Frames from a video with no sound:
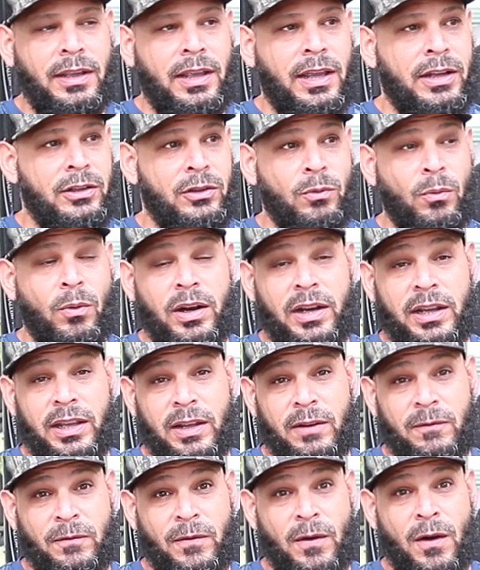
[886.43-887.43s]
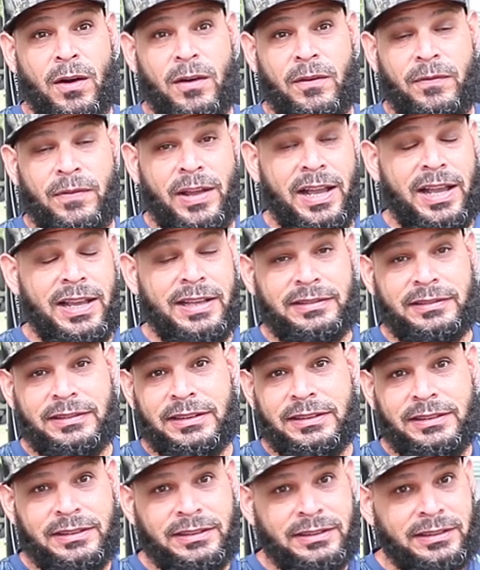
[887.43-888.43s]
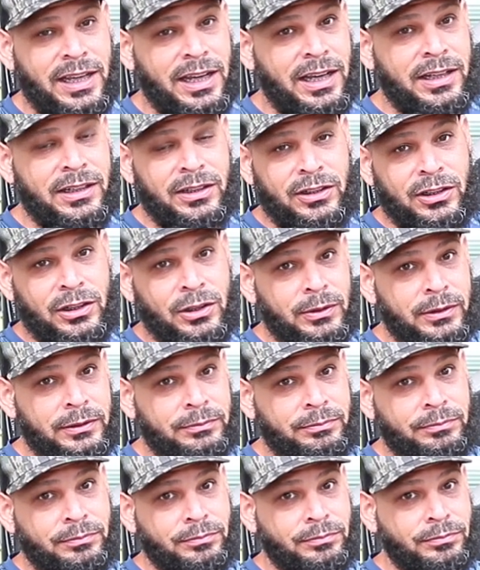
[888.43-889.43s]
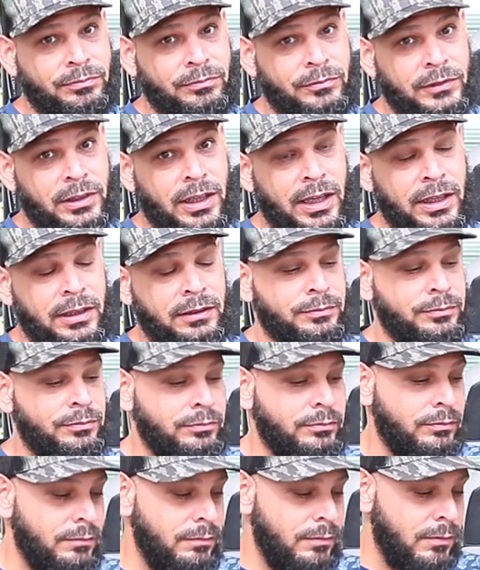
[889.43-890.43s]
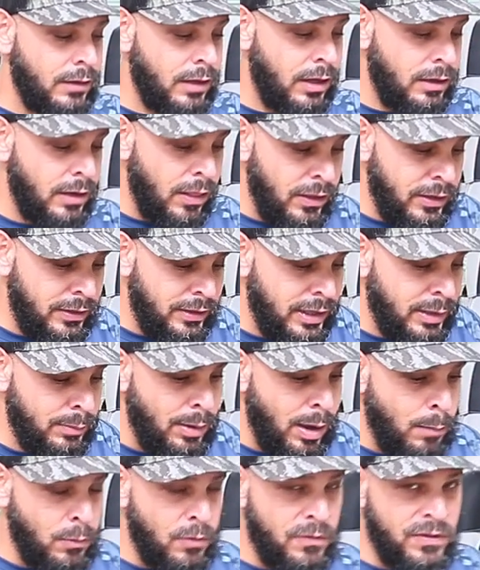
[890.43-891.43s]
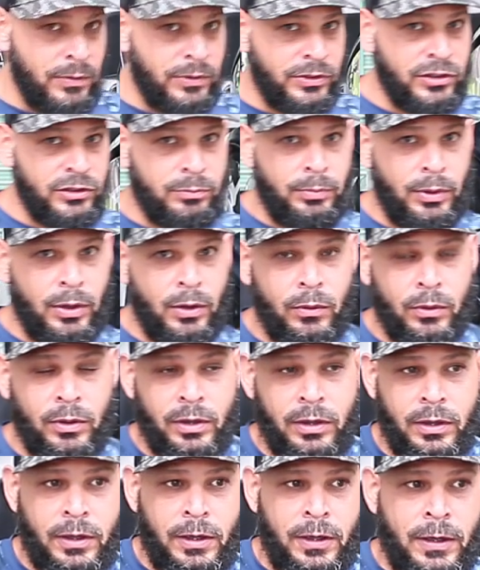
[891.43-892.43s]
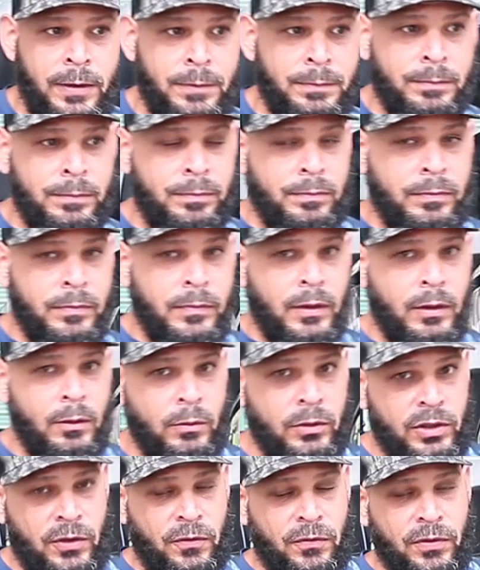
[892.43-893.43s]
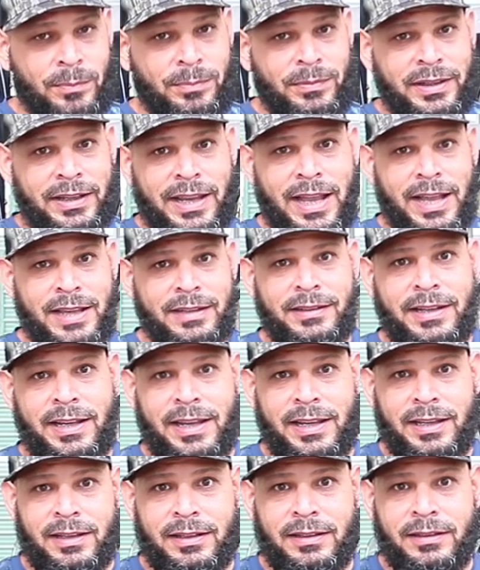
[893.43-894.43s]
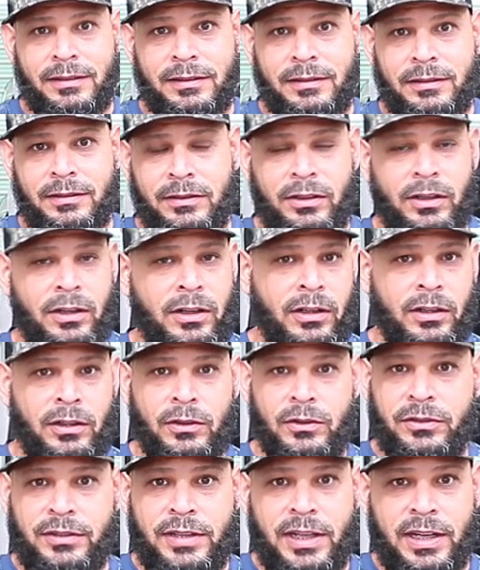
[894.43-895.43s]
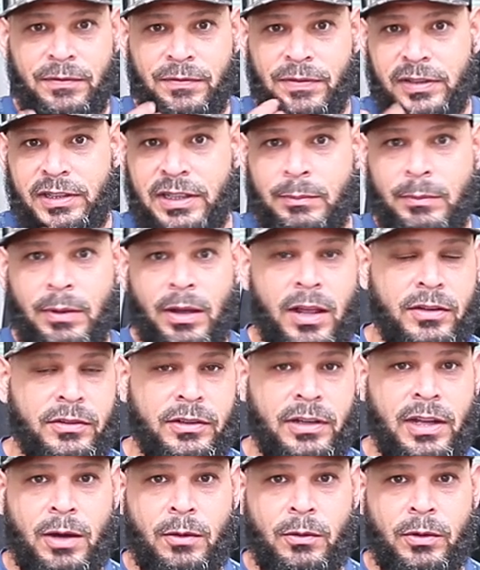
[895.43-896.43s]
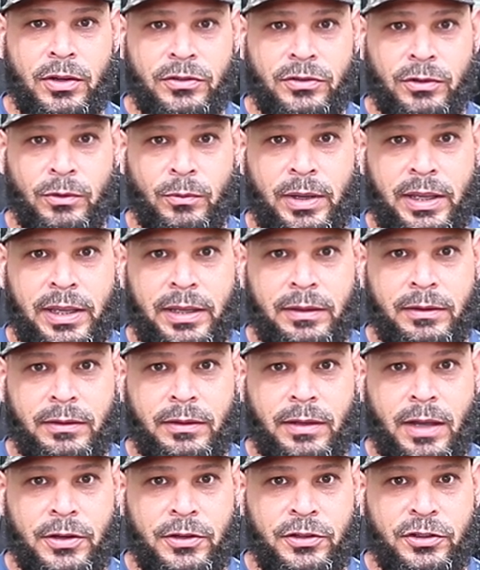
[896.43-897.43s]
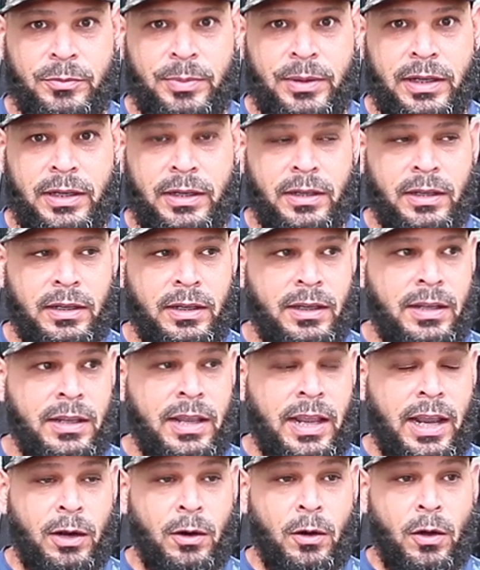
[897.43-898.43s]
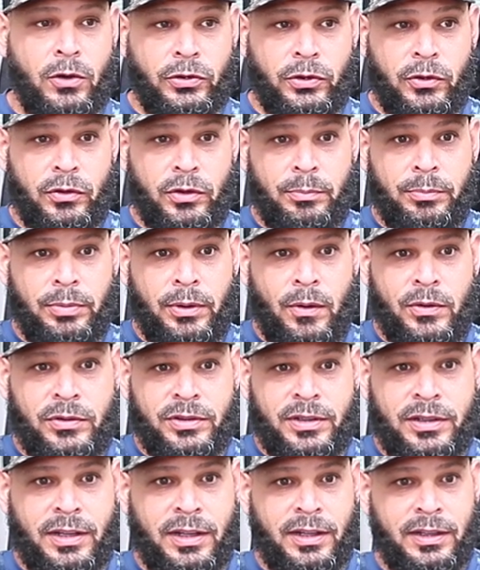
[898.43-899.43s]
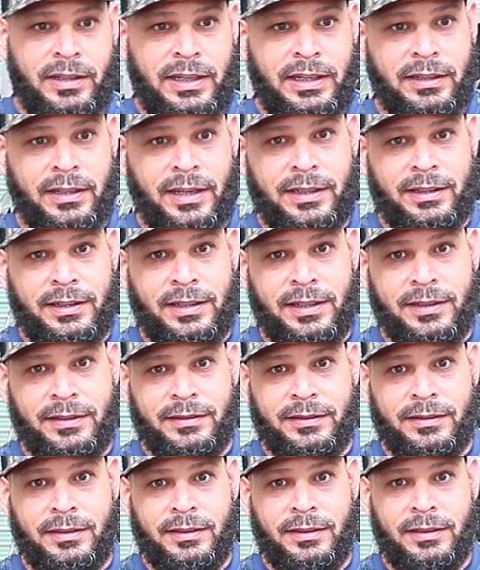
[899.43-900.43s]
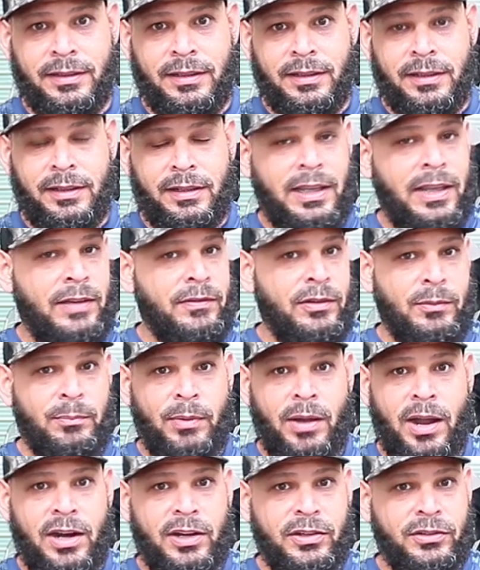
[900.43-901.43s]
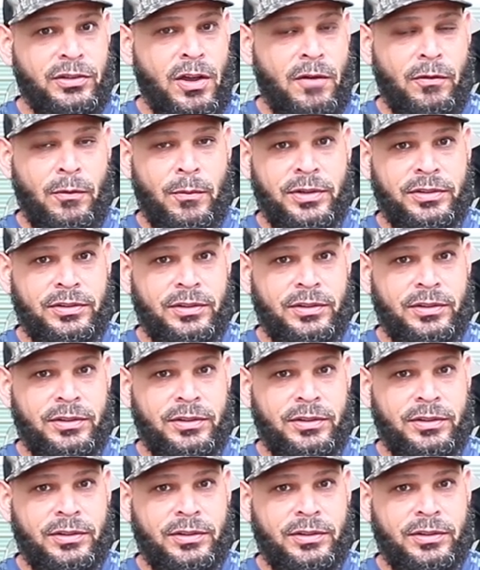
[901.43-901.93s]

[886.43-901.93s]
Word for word: and you want to get far fast, this is not gonna do it, okay? Another thing about moving with this boat, when you fill up the gas tank, you're gonna lose ten to fifteen miles an hour because of the weight on your speed. and also the boat is going to lean like this if you're by yourself or with